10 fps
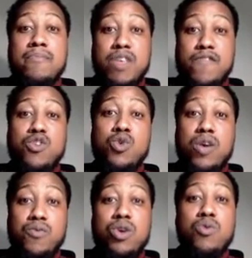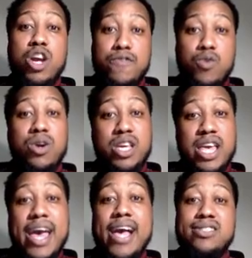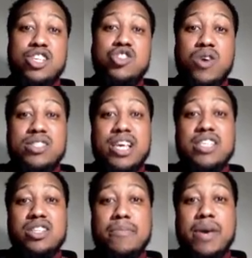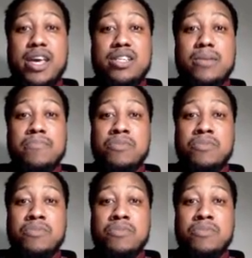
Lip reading: if you were to get access to our scheduling page.